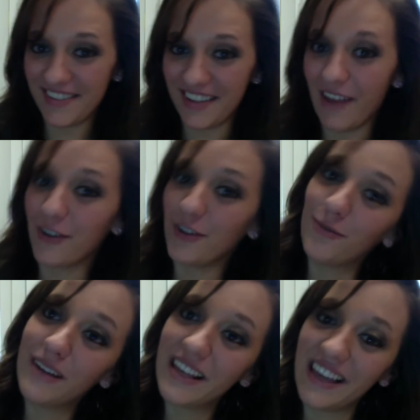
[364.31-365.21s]
Have a good
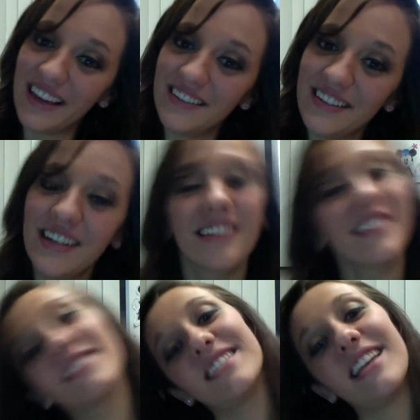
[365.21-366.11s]
weekend,
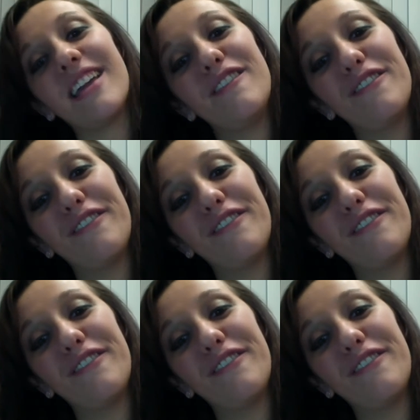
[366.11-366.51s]
you're safe,